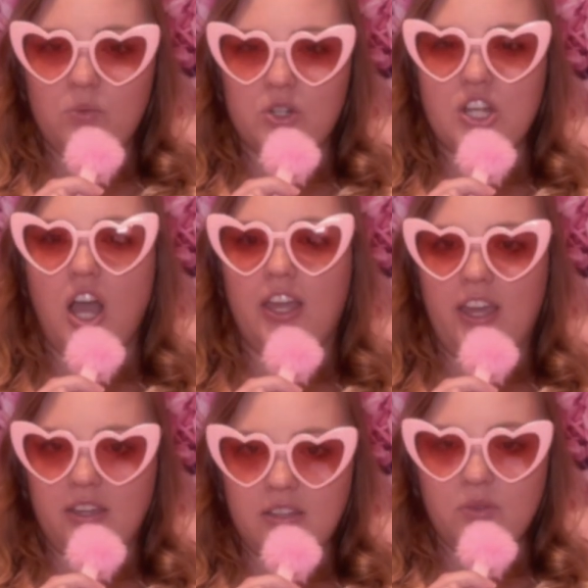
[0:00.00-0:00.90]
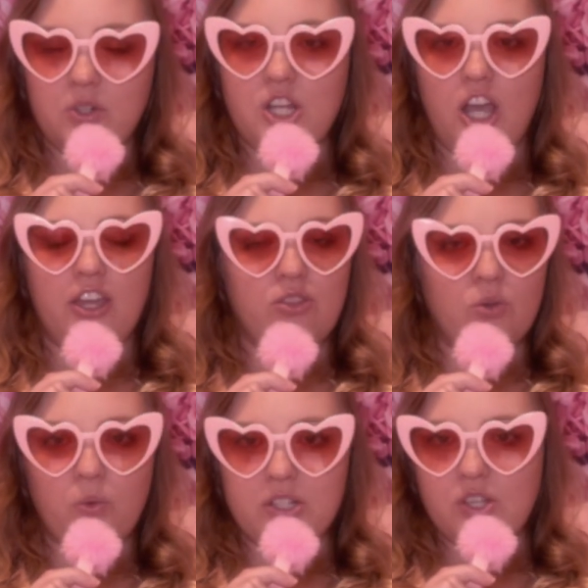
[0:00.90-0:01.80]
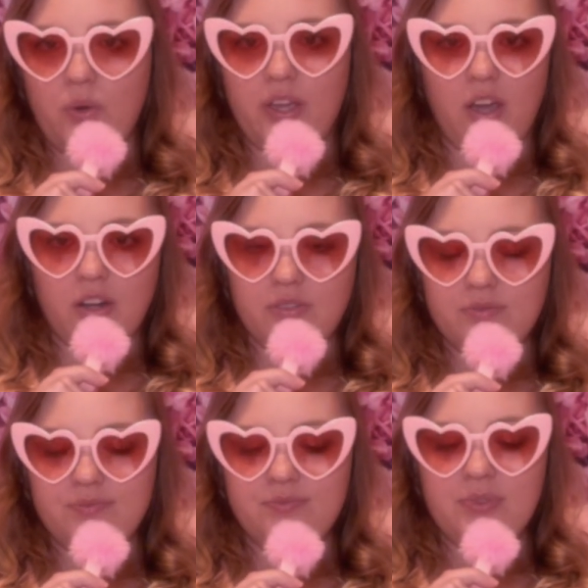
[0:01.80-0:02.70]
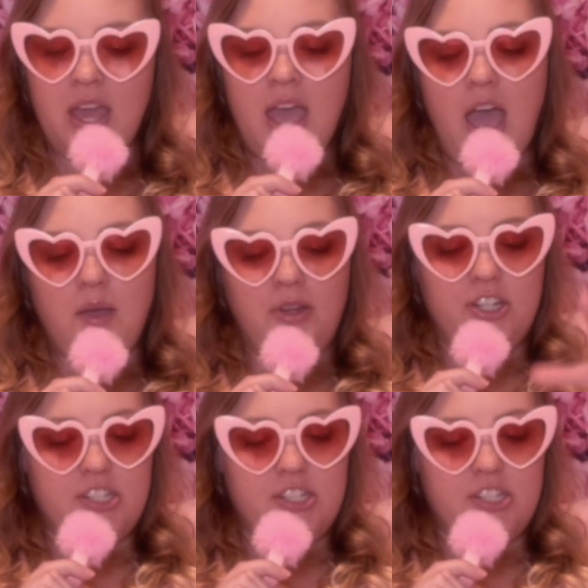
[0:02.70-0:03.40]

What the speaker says: We're talking. We're talking through what's going on. I'm here to